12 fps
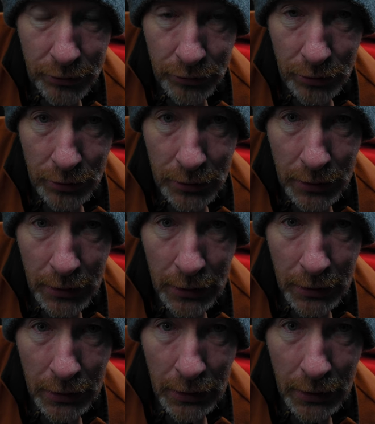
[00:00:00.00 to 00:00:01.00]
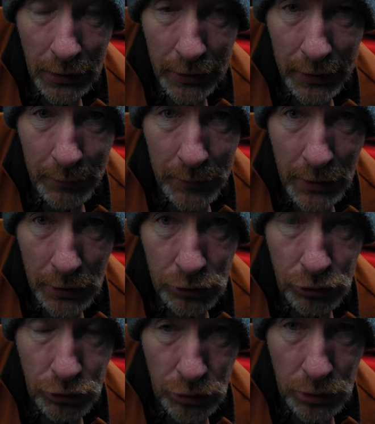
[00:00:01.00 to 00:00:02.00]
So I am not
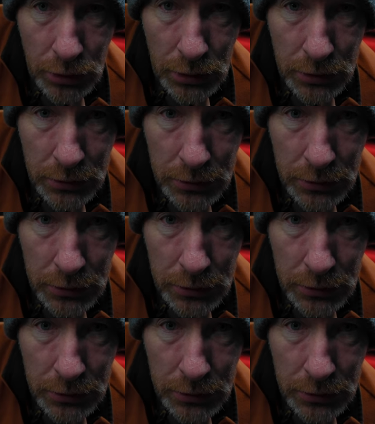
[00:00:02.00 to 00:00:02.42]
sure